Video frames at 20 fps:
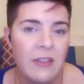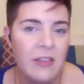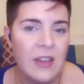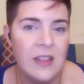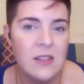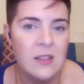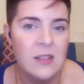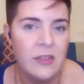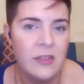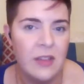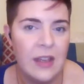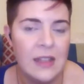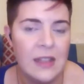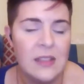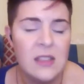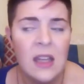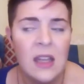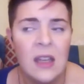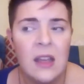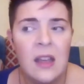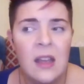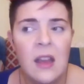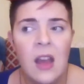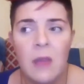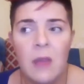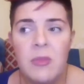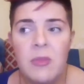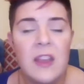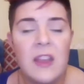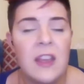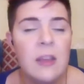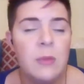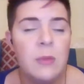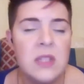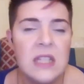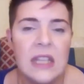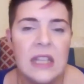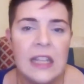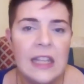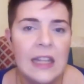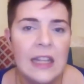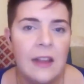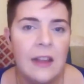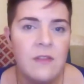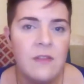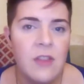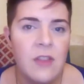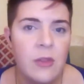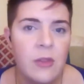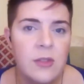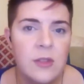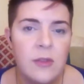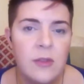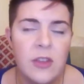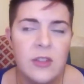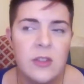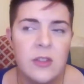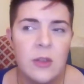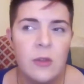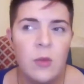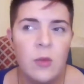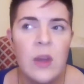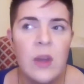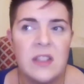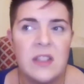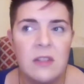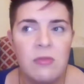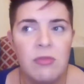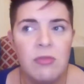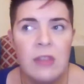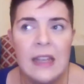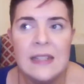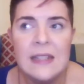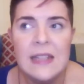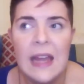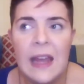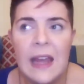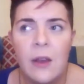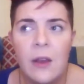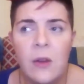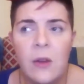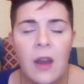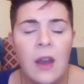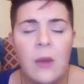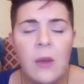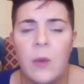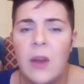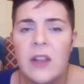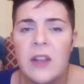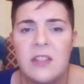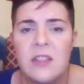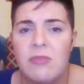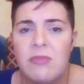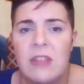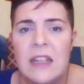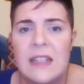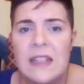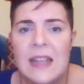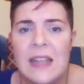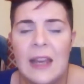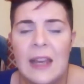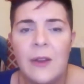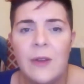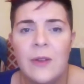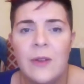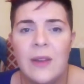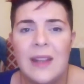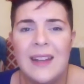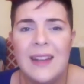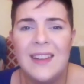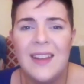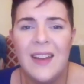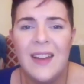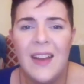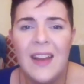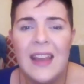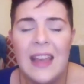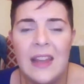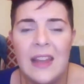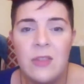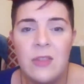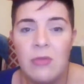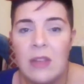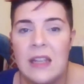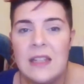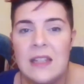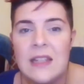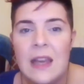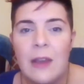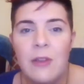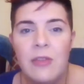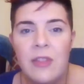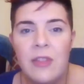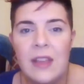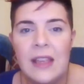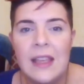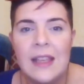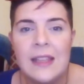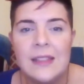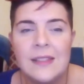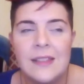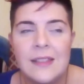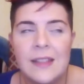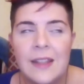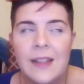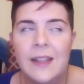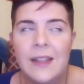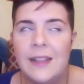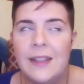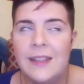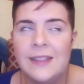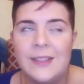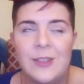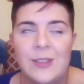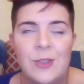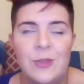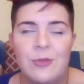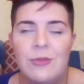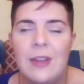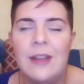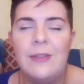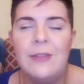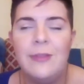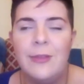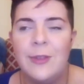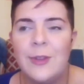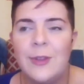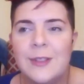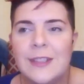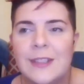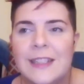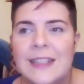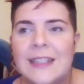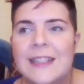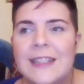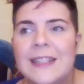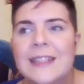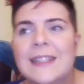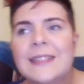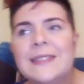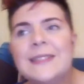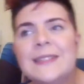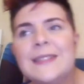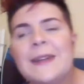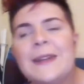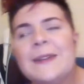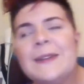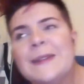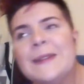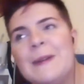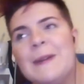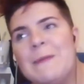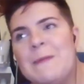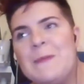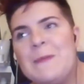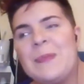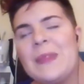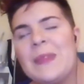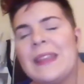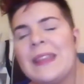face to face, I'm thinking particularly of those of us who've worked in retail. I worked in retail, in high-end retail, for years. It's dreadful. So